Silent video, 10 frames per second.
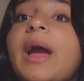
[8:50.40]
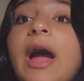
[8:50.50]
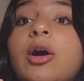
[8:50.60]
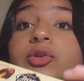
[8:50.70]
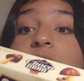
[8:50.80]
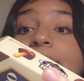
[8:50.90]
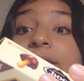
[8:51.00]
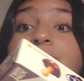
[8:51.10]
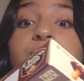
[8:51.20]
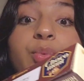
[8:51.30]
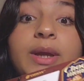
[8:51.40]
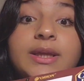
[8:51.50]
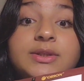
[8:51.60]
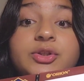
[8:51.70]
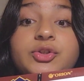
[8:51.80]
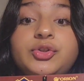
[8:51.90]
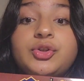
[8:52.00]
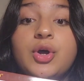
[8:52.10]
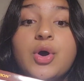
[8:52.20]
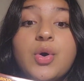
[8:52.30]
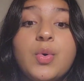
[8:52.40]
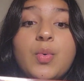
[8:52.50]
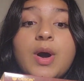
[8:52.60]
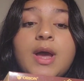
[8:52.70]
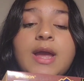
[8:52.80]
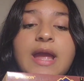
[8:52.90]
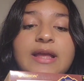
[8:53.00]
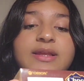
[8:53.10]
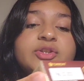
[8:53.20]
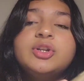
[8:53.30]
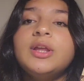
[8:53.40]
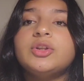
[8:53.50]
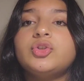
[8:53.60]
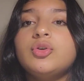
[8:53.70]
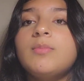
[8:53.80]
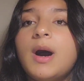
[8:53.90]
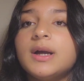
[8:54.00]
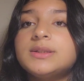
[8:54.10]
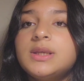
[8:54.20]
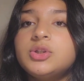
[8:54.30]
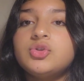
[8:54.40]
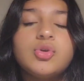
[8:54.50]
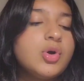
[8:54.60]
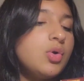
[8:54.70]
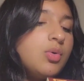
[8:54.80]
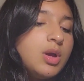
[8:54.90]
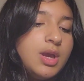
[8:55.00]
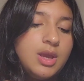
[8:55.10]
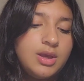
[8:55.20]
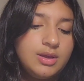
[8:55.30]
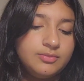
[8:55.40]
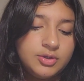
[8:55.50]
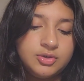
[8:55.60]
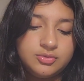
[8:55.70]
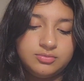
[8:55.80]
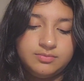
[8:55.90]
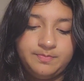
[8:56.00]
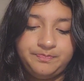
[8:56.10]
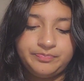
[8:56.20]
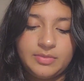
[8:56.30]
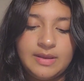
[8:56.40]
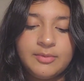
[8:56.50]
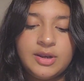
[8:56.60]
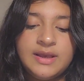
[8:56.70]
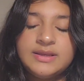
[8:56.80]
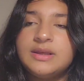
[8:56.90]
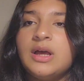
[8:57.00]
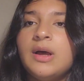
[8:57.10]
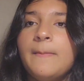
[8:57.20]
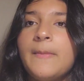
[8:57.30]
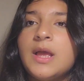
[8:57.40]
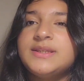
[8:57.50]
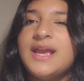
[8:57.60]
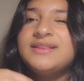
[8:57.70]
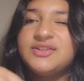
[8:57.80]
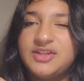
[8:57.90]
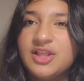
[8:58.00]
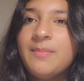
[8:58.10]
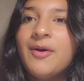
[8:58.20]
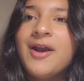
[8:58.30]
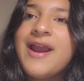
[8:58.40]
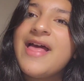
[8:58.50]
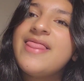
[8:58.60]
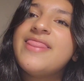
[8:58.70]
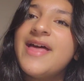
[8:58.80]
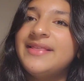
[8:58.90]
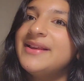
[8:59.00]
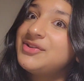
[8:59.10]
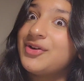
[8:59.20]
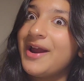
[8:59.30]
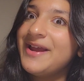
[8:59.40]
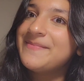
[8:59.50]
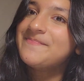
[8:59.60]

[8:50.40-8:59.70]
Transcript: I also like sweets, so, and these are like two boxes, so I'm gonna, I'm gonna um, take the seal apart and then let's try it.